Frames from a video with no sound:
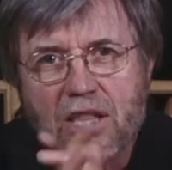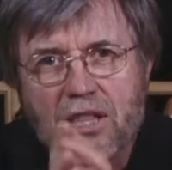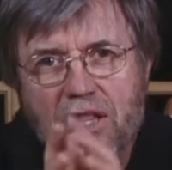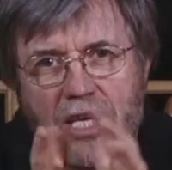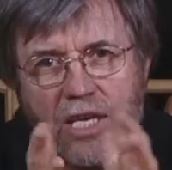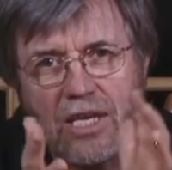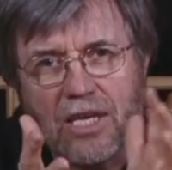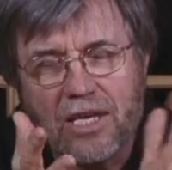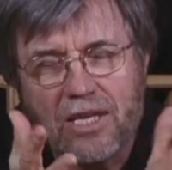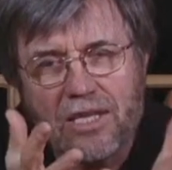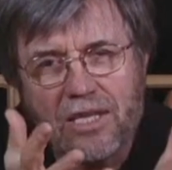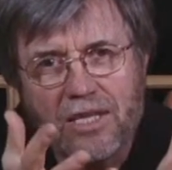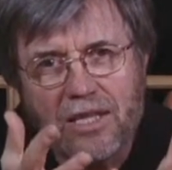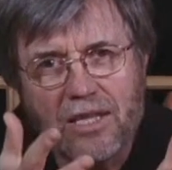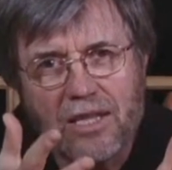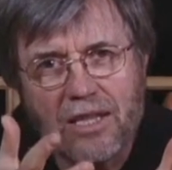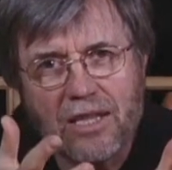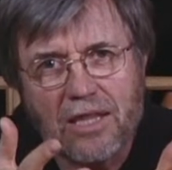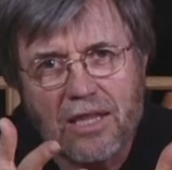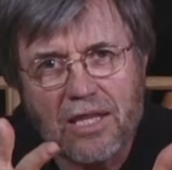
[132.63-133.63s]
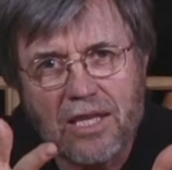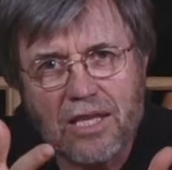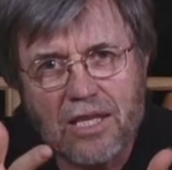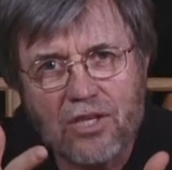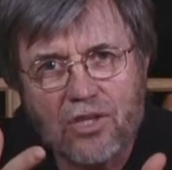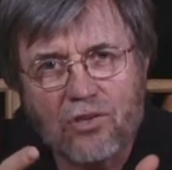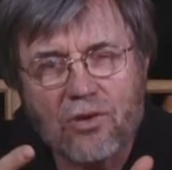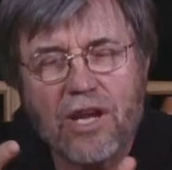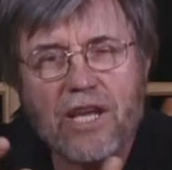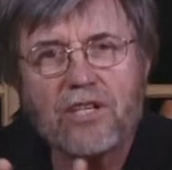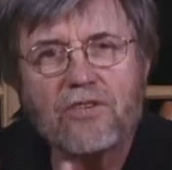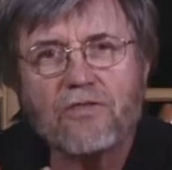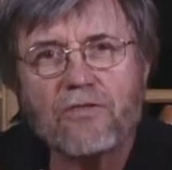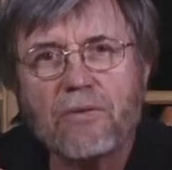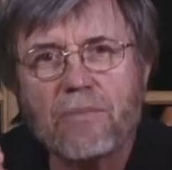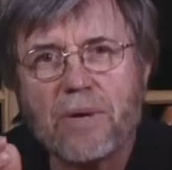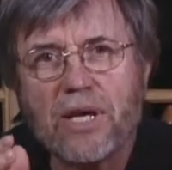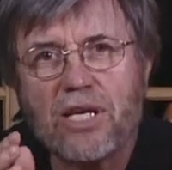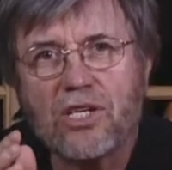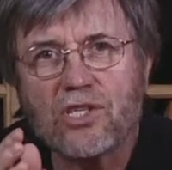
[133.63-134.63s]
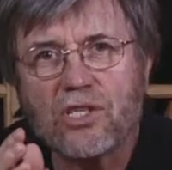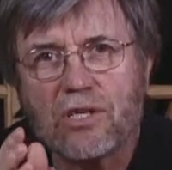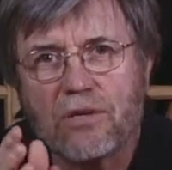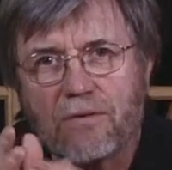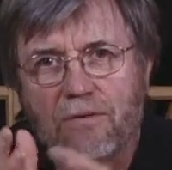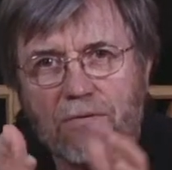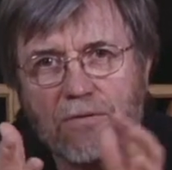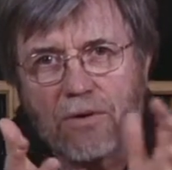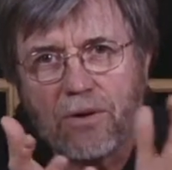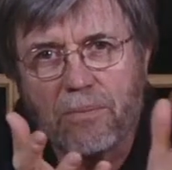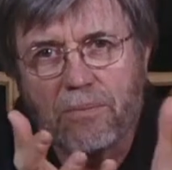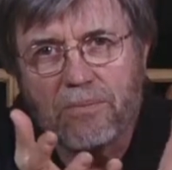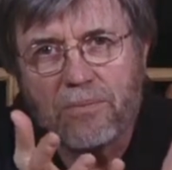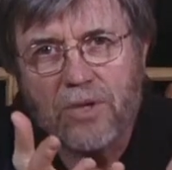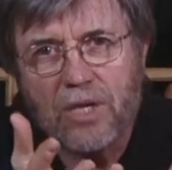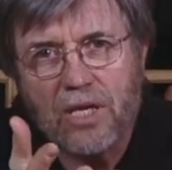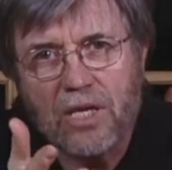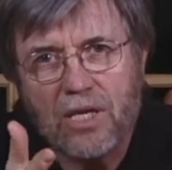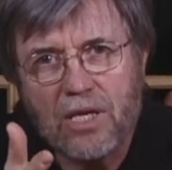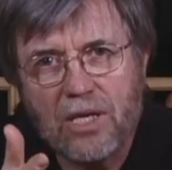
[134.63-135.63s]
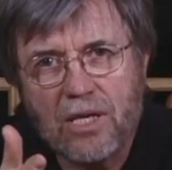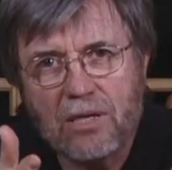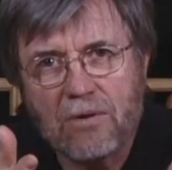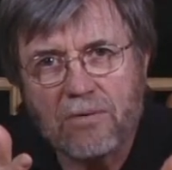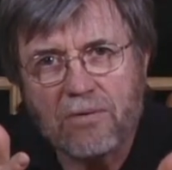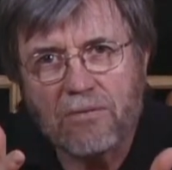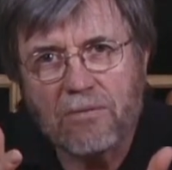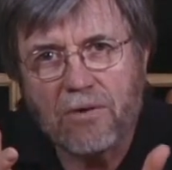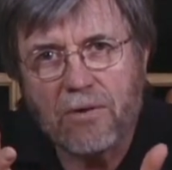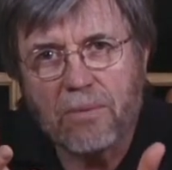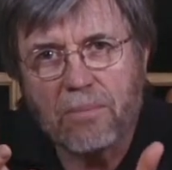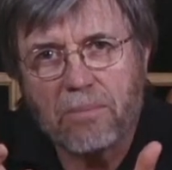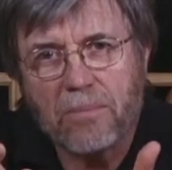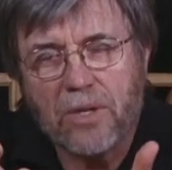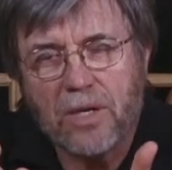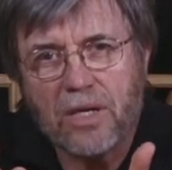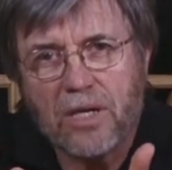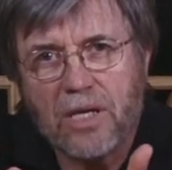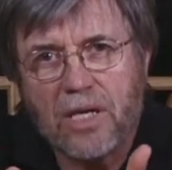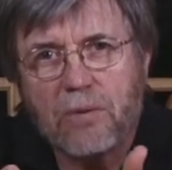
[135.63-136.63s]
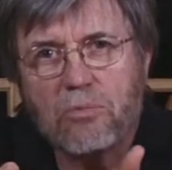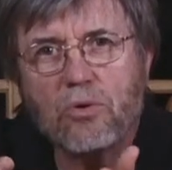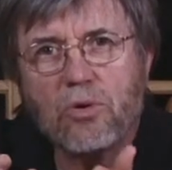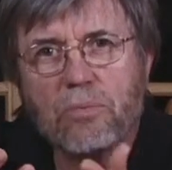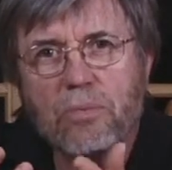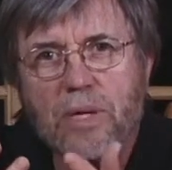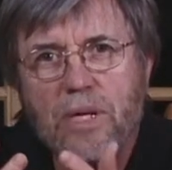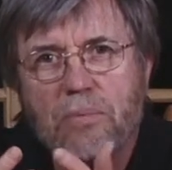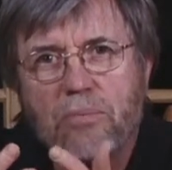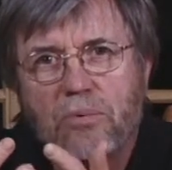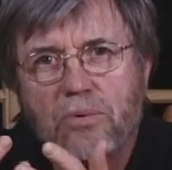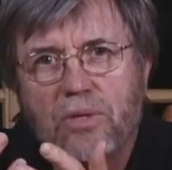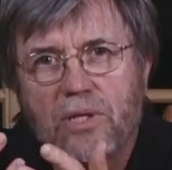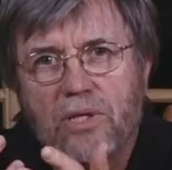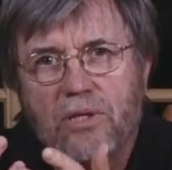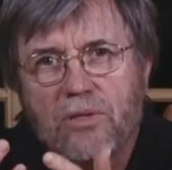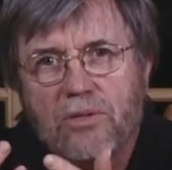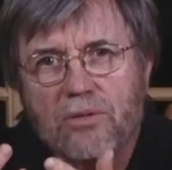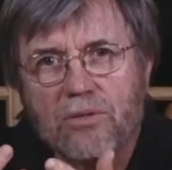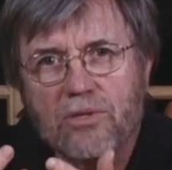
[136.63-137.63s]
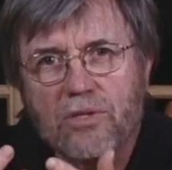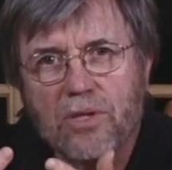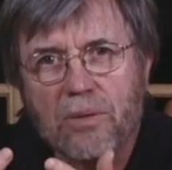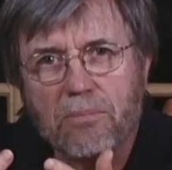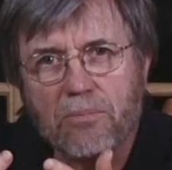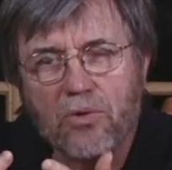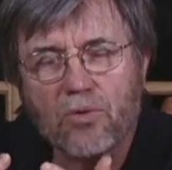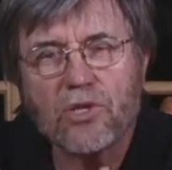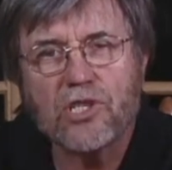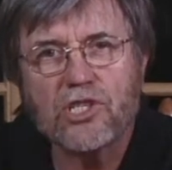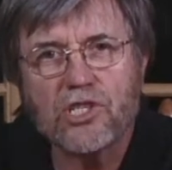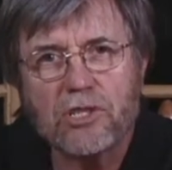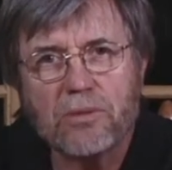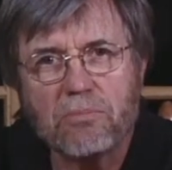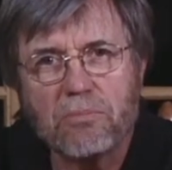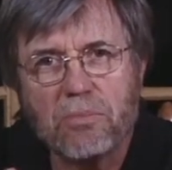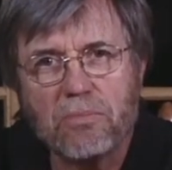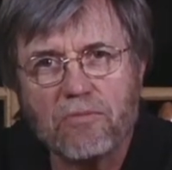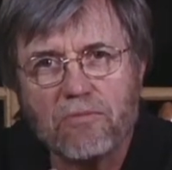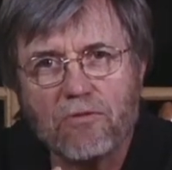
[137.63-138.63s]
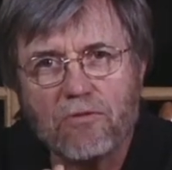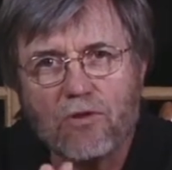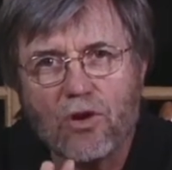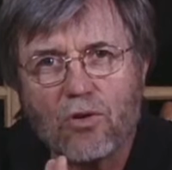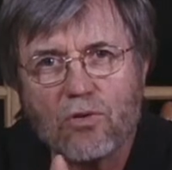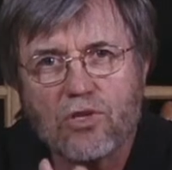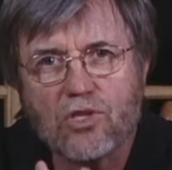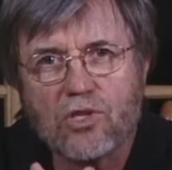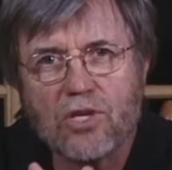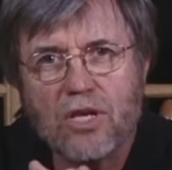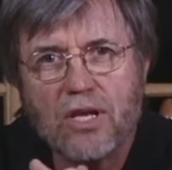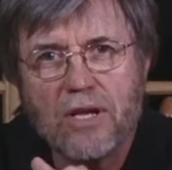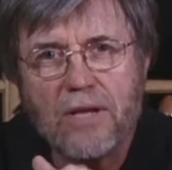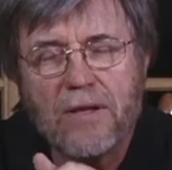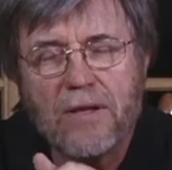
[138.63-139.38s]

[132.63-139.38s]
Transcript: The transformation from the Hebrew people into some Christian folks